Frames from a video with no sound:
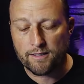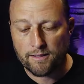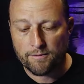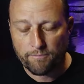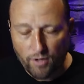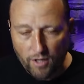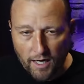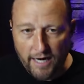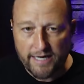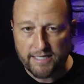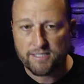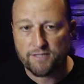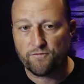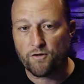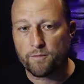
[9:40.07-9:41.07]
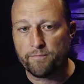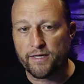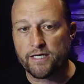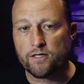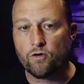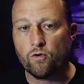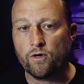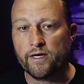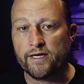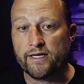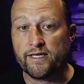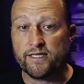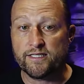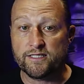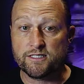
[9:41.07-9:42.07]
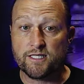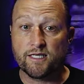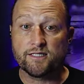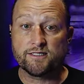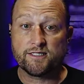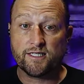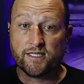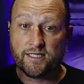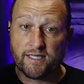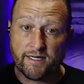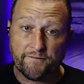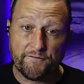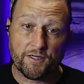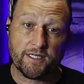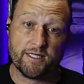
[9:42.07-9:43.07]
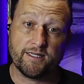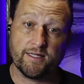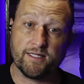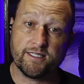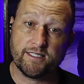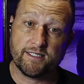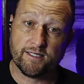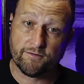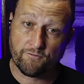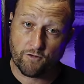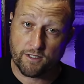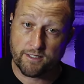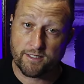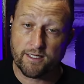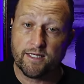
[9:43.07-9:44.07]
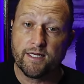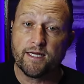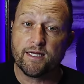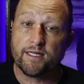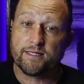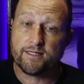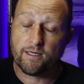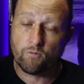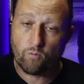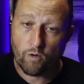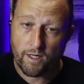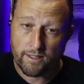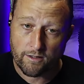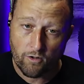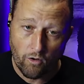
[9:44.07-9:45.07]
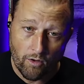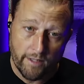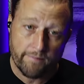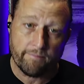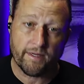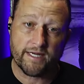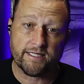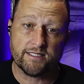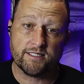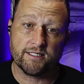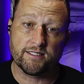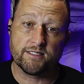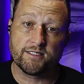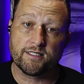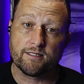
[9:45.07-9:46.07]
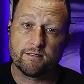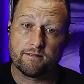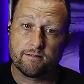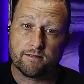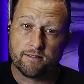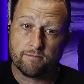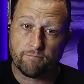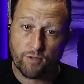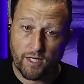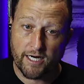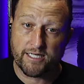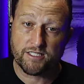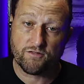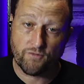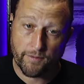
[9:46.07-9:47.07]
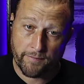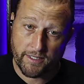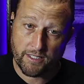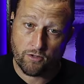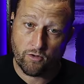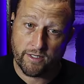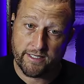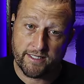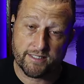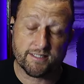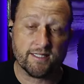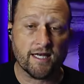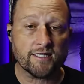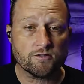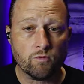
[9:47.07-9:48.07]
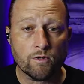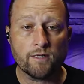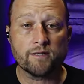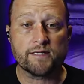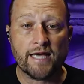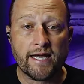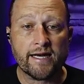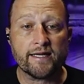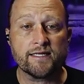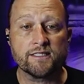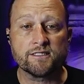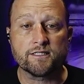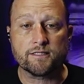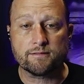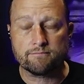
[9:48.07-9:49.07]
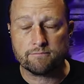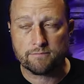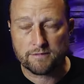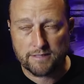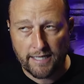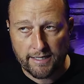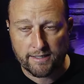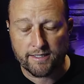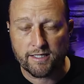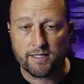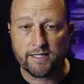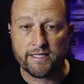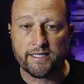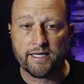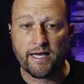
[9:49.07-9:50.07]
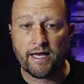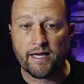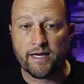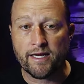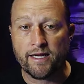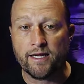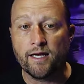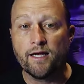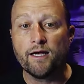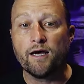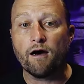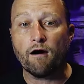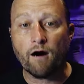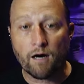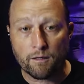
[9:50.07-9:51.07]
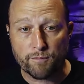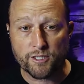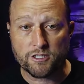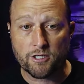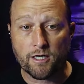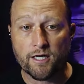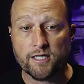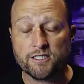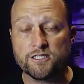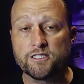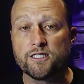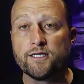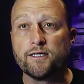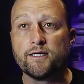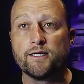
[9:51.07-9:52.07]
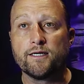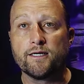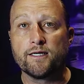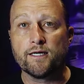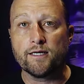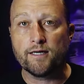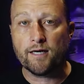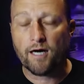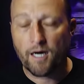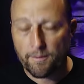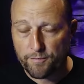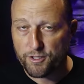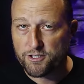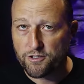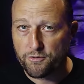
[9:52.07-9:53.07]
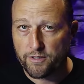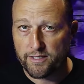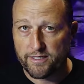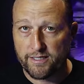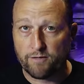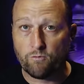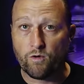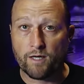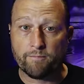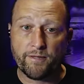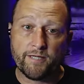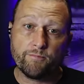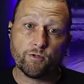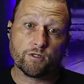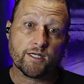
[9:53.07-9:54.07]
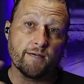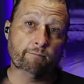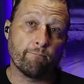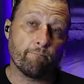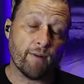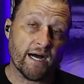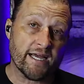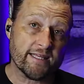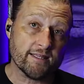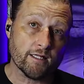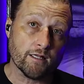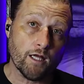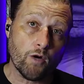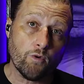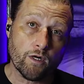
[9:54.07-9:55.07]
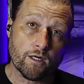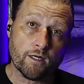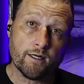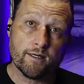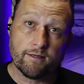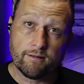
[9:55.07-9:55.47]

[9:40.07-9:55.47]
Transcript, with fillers: price for Bitcoin is significantly different than what Coinbase's price for Bitcoin is, that is technically a arbitrage opportunity where people can buy the lower,